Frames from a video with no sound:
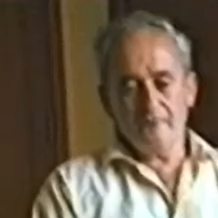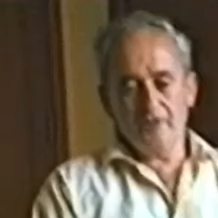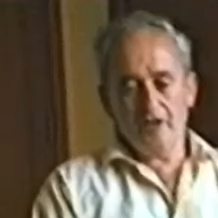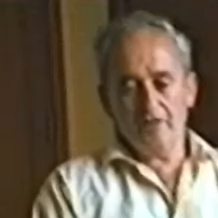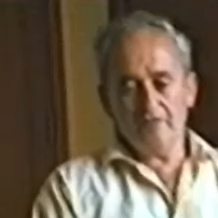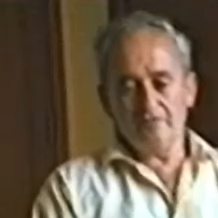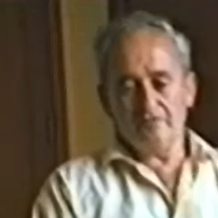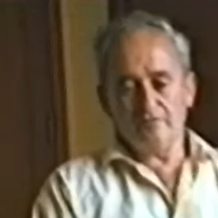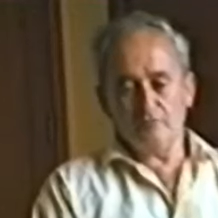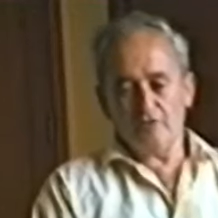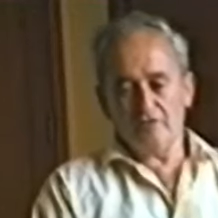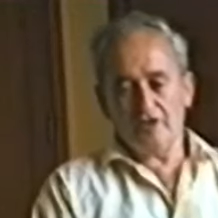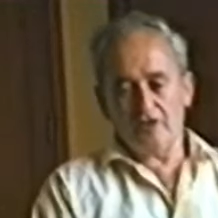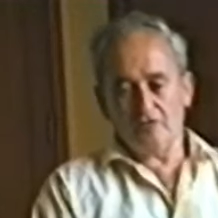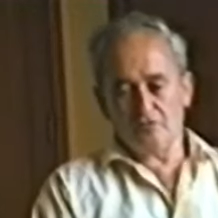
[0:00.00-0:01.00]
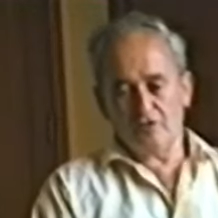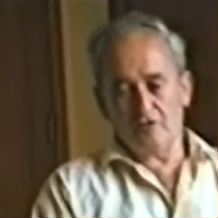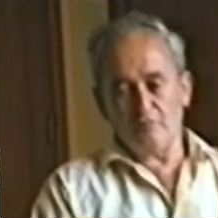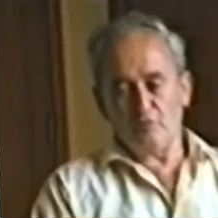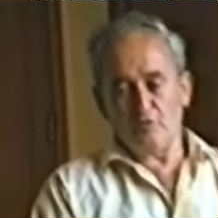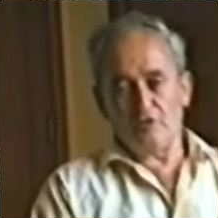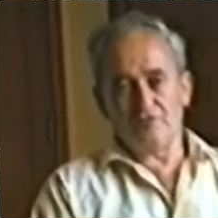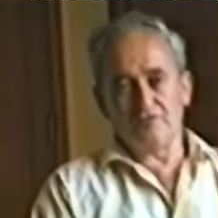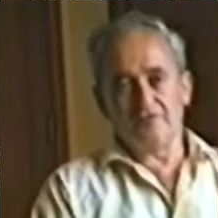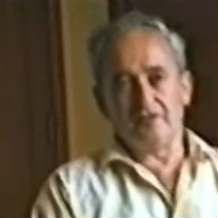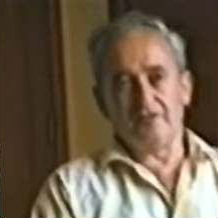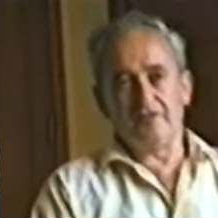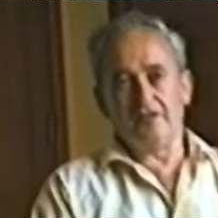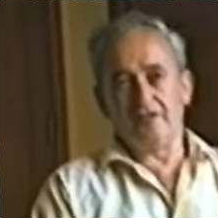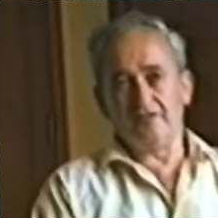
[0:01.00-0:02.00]
And one outcome was
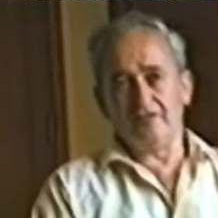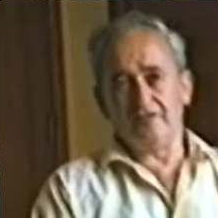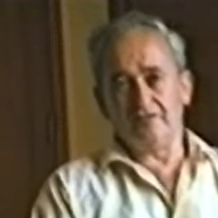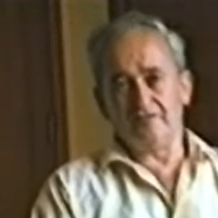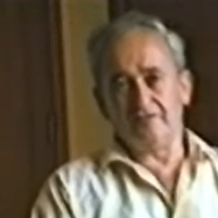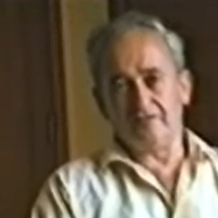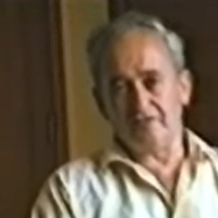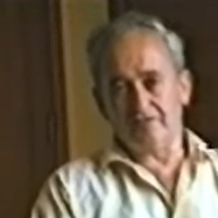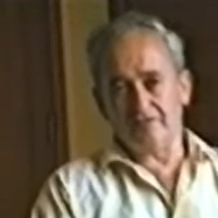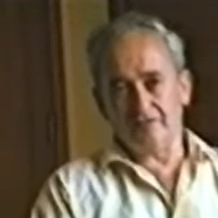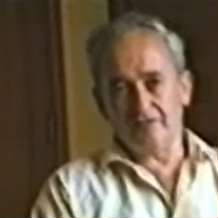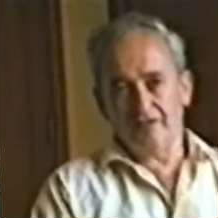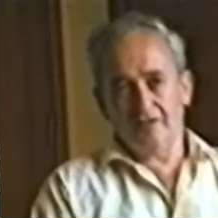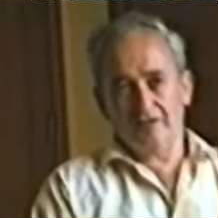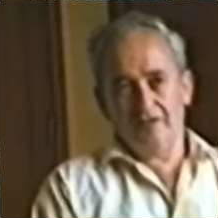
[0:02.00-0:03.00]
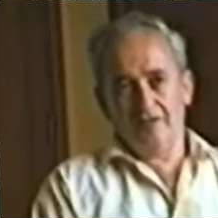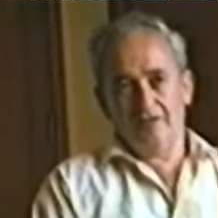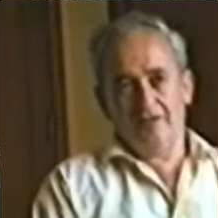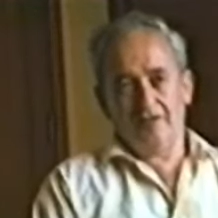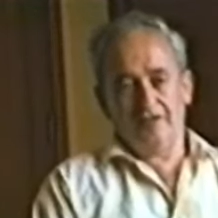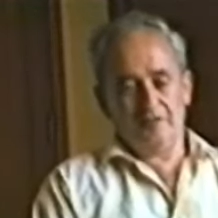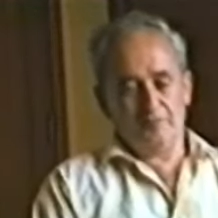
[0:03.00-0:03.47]
that I did a